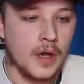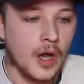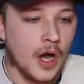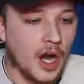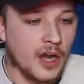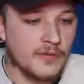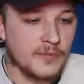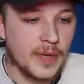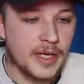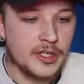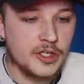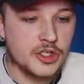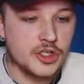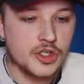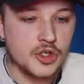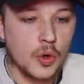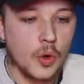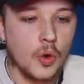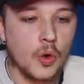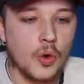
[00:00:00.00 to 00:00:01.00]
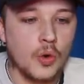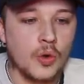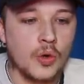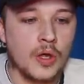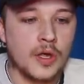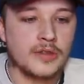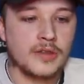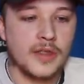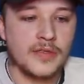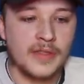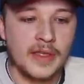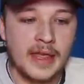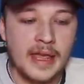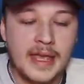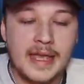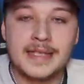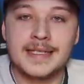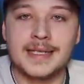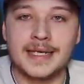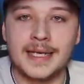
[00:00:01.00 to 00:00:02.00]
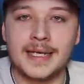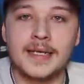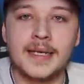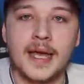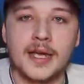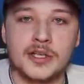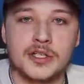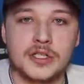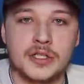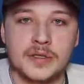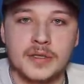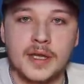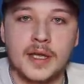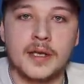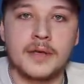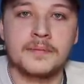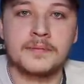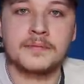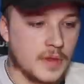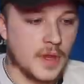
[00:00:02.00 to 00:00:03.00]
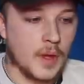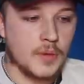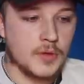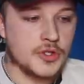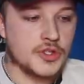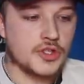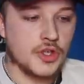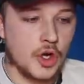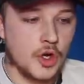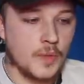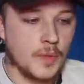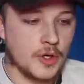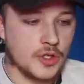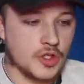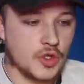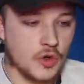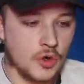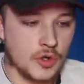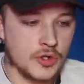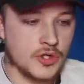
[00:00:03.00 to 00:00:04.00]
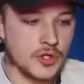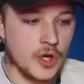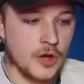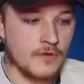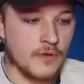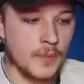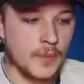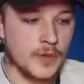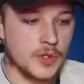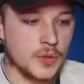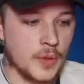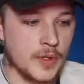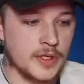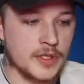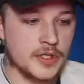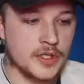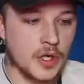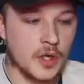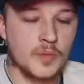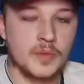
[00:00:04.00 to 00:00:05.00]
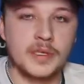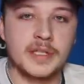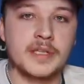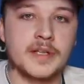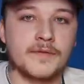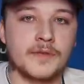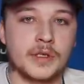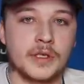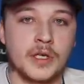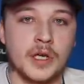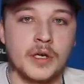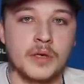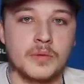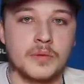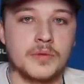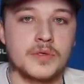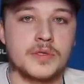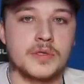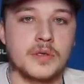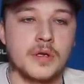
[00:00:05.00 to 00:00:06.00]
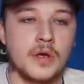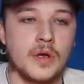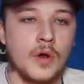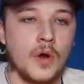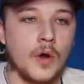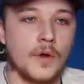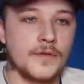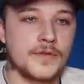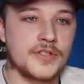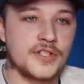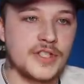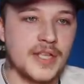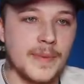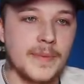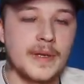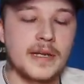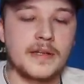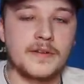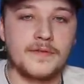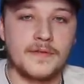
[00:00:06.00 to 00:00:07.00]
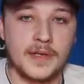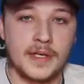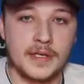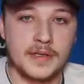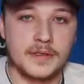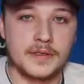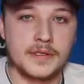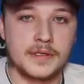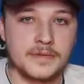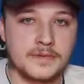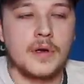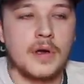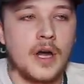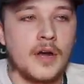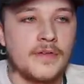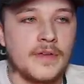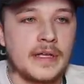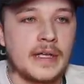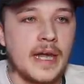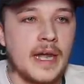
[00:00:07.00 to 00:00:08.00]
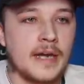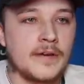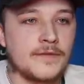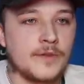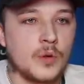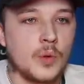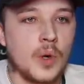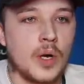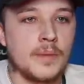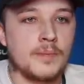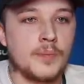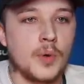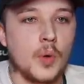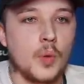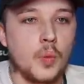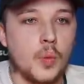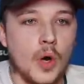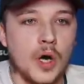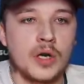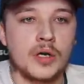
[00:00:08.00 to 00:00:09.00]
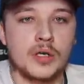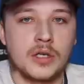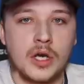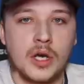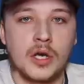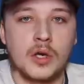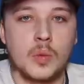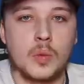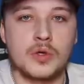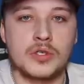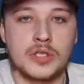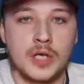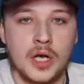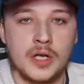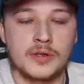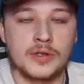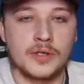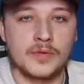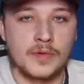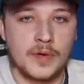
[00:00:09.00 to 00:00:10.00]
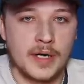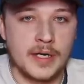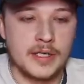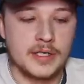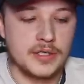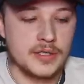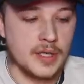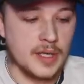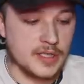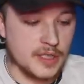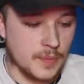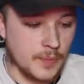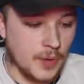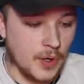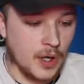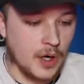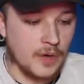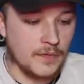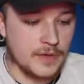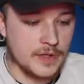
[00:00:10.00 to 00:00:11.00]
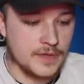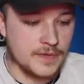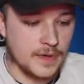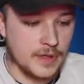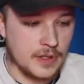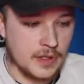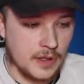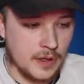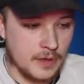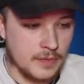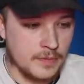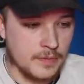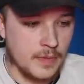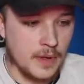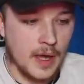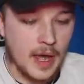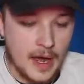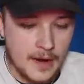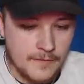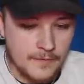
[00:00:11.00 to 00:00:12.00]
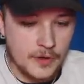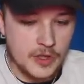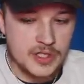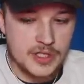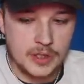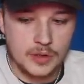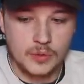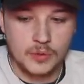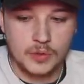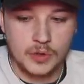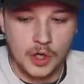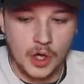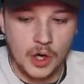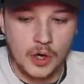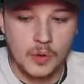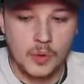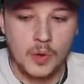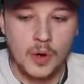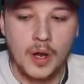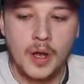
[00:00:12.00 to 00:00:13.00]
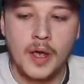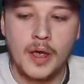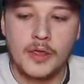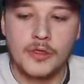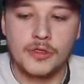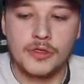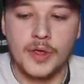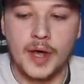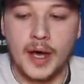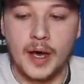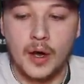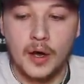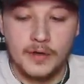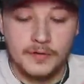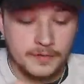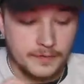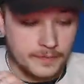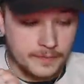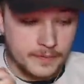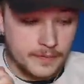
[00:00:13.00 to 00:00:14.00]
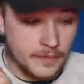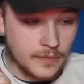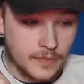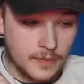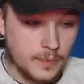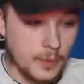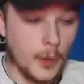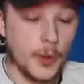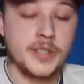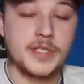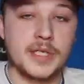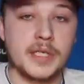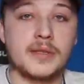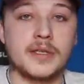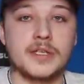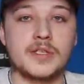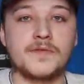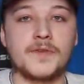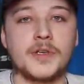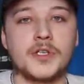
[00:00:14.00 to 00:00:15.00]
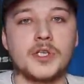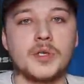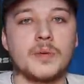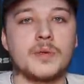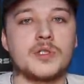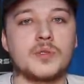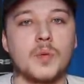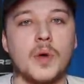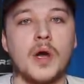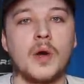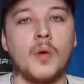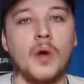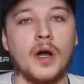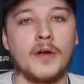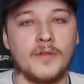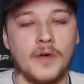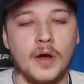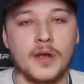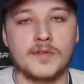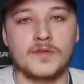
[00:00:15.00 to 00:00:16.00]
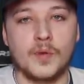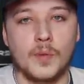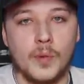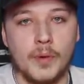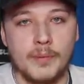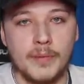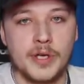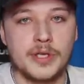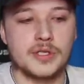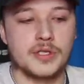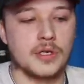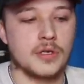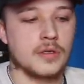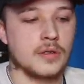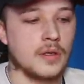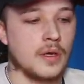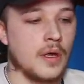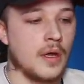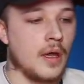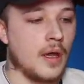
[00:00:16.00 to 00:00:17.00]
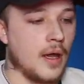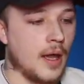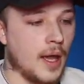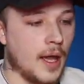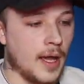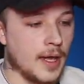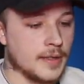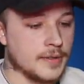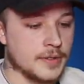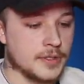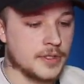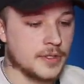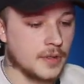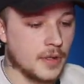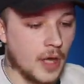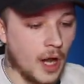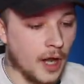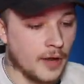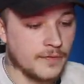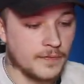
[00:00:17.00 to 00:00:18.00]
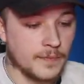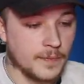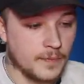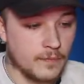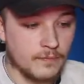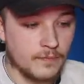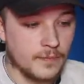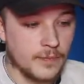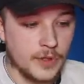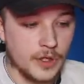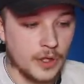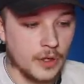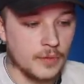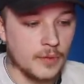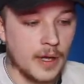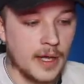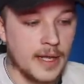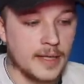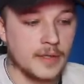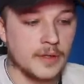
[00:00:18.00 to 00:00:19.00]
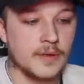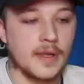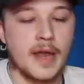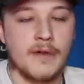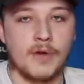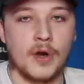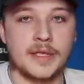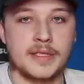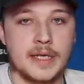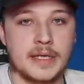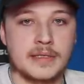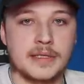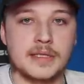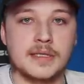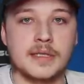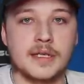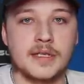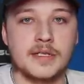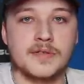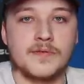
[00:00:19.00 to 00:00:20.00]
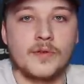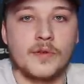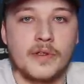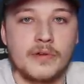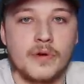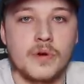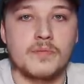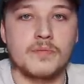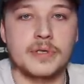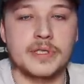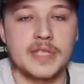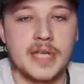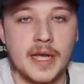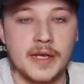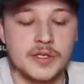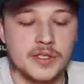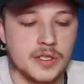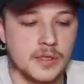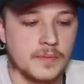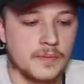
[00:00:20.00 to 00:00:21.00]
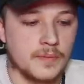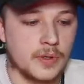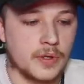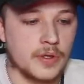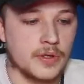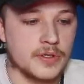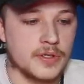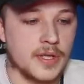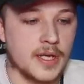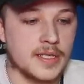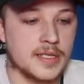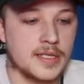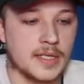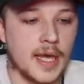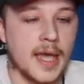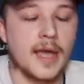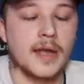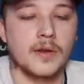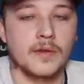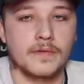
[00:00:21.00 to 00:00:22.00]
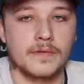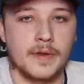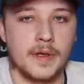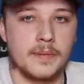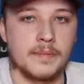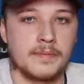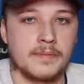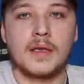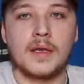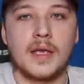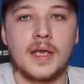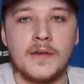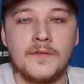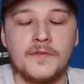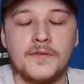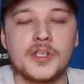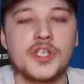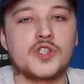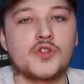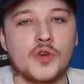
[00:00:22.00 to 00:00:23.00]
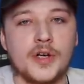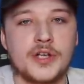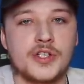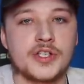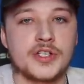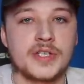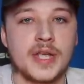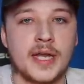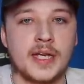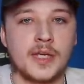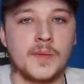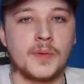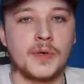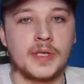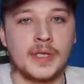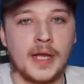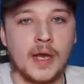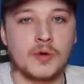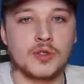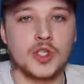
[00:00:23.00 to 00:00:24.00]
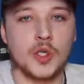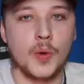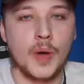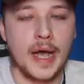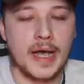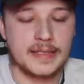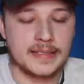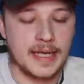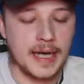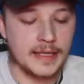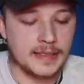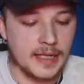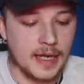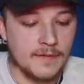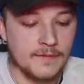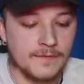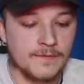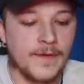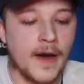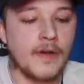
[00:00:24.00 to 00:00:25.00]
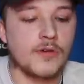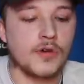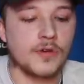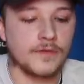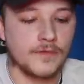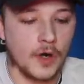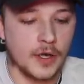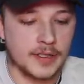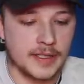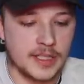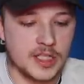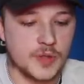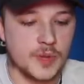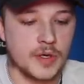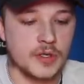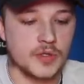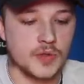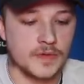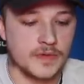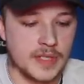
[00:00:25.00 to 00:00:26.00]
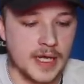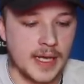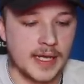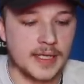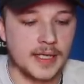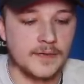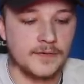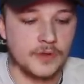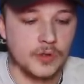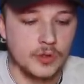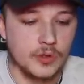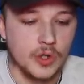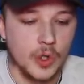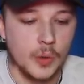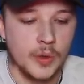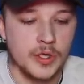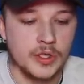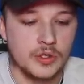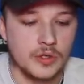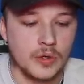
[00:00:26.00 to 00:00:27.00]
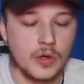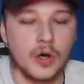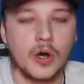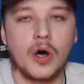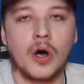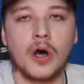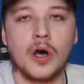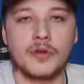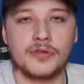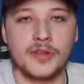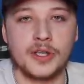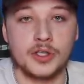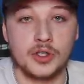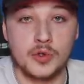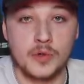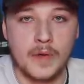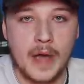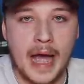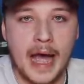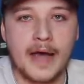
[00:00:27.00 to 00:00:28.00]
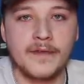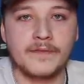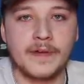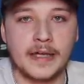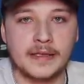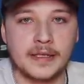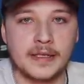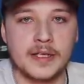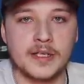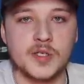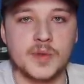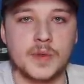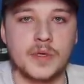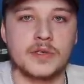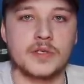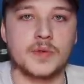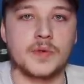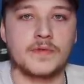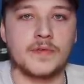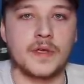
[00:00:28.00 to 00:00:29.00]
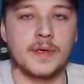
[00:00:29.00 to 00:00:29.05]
I've made sure that there is a connection there. There was so much crossover between so many different girls of similar things. I think everyone but one girl was underage that's a part of this video. Every single girl that I've put in this video as well, I've asked for permission and I've, you know, hidden their identities for their own protection because they're scared of him. If this reaches anybody else who has had a verified experience with Deck, if you know in your heart that you have had an experience with